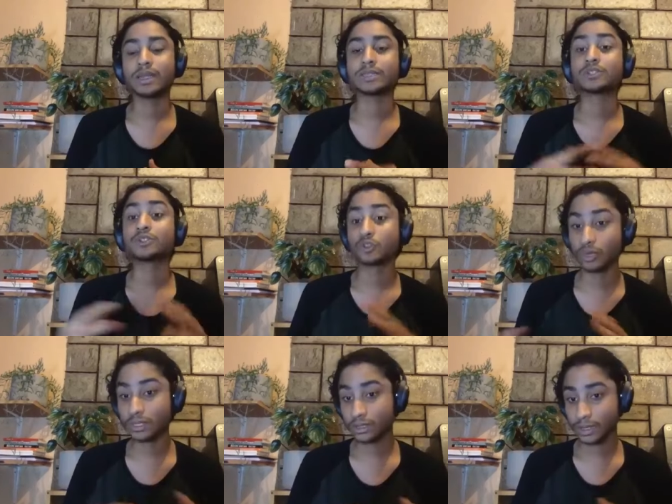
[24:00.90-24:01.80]
that's
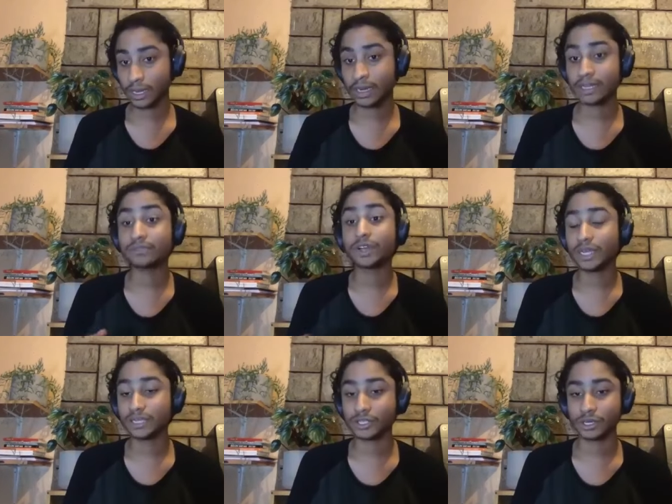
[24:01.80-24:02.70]
taught, and it's
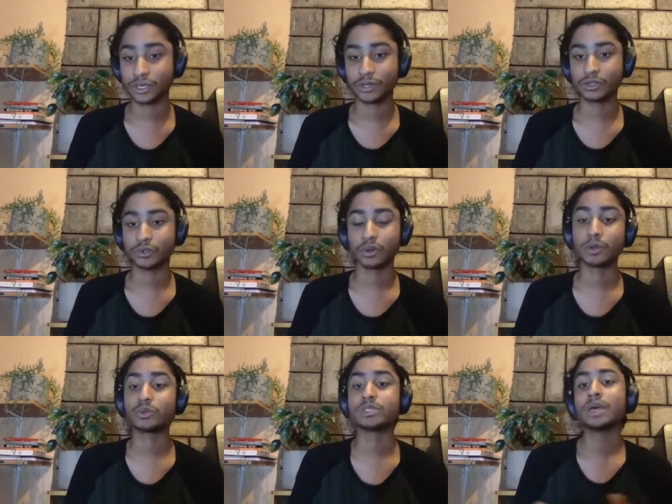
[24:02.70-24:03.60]
very intergenerational
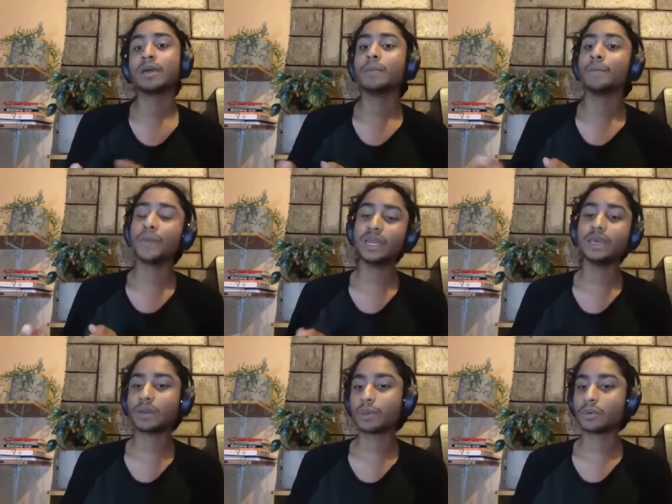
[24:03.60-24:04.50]
because many
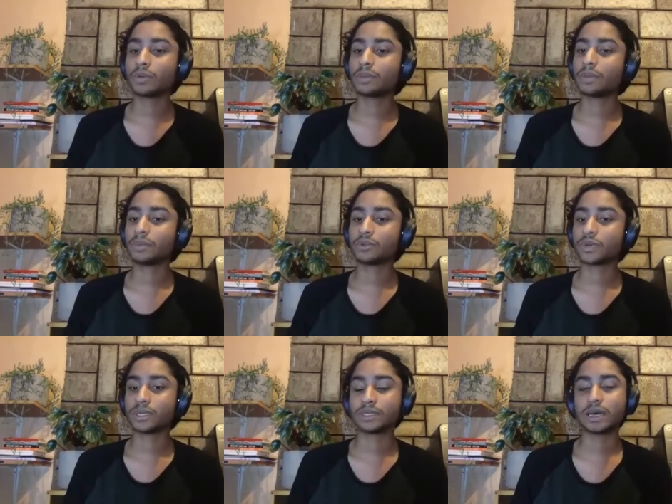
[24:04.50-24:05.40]
young people will be able to
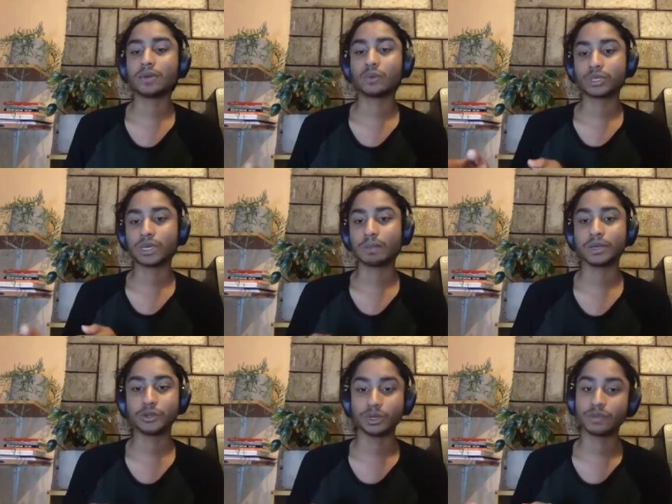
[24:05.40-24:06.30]
understand what
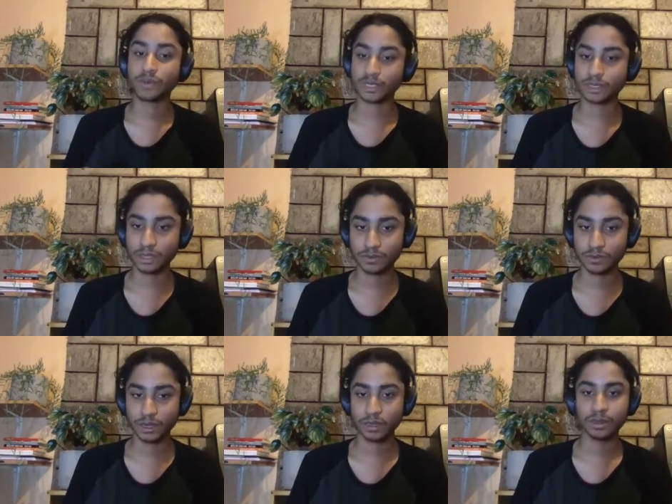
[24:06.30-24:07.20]
happened during the first
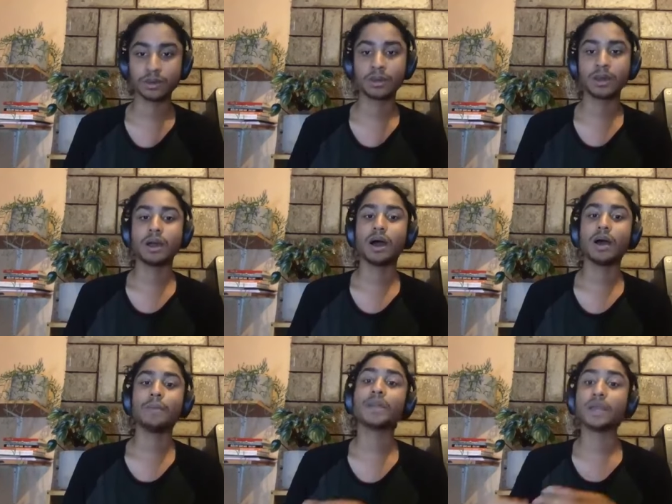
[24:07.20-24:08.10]
intifada.
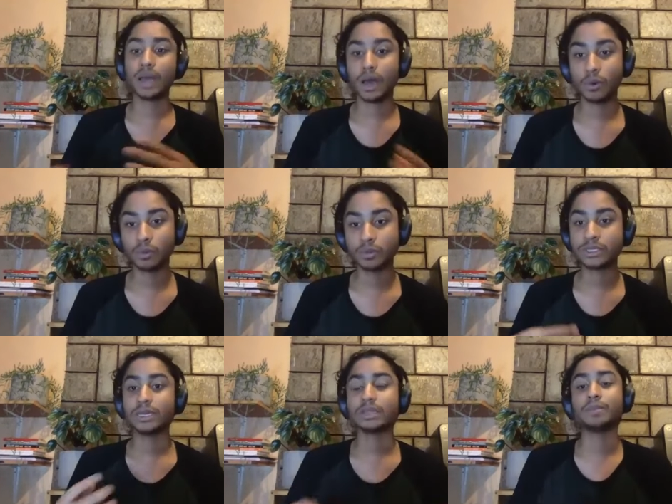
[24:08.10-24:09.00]
Um, but now
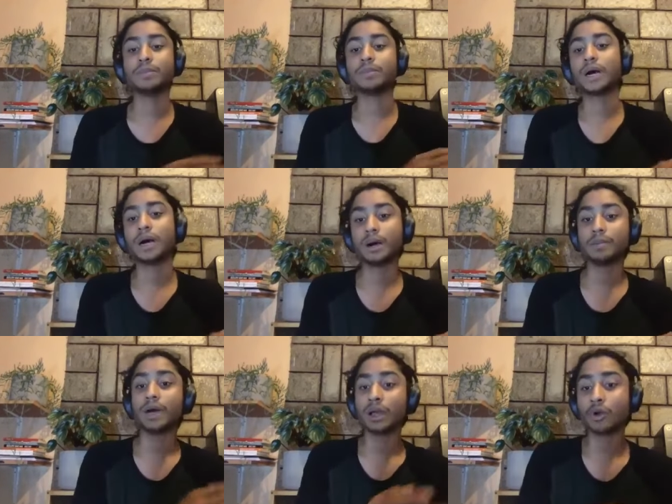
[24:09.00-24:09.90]
seeing them
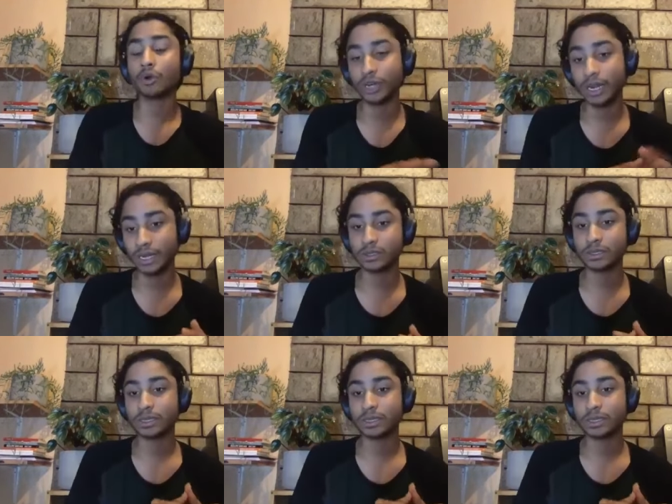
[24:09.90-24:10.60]
um, correlate